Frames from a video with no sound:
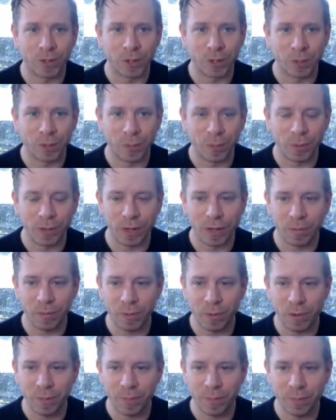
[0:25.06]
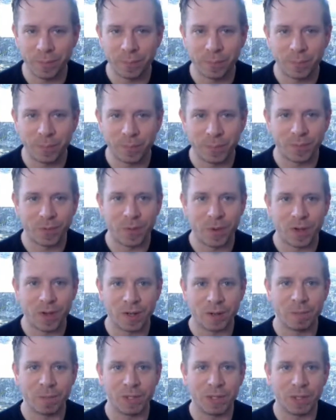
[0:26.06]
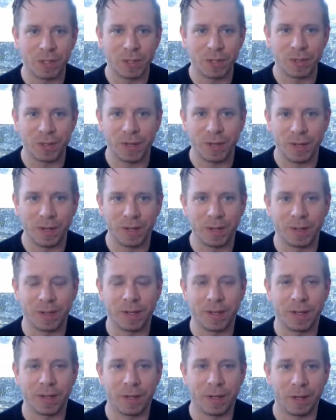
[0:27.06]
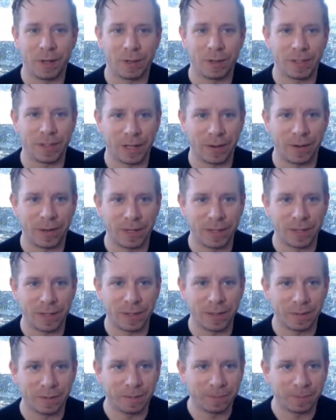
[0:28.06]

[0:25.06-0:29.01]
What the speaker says: Morning, everyone. Welcome to another lockdown lesson.